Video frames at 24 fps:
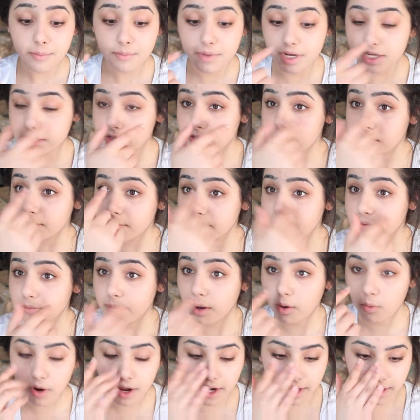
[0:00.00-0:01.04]
But it took a bit of
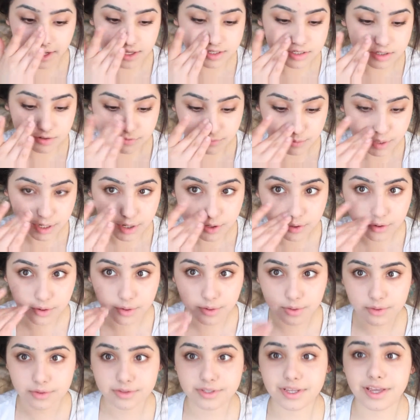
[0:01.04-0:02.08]
my whiteheads off my
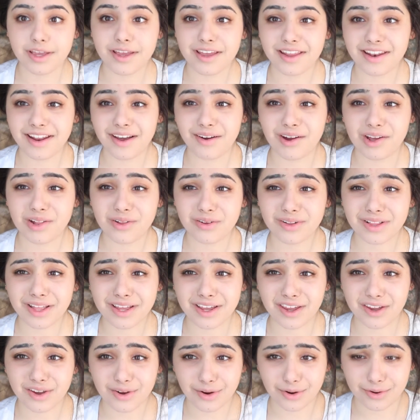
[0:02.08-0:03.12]
nose, and now I look
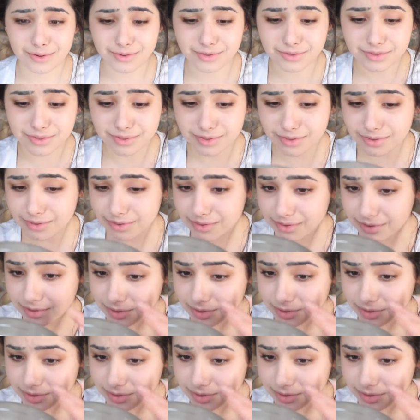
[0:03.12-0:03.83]
like a ghost.